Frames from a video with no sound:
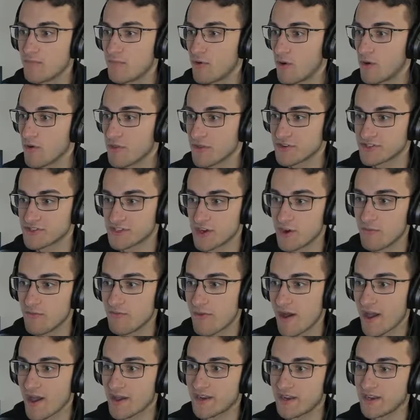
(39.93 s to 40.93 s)
both show
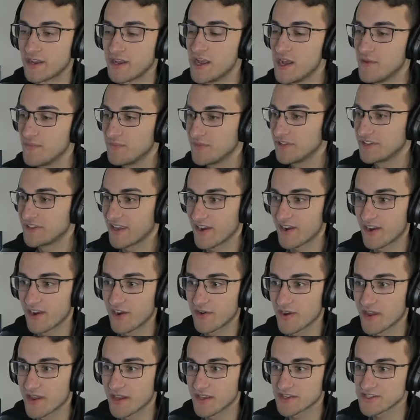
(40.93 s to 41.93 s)
Biden
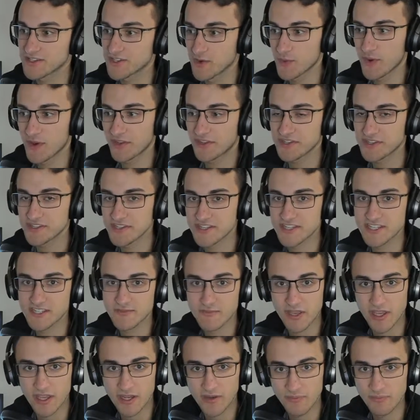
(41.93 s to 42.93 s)
deteriorating. So what does this
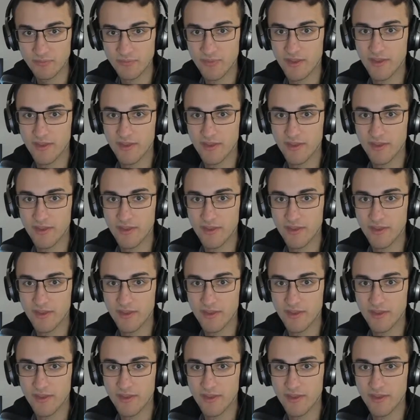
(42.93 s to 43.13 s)
mean?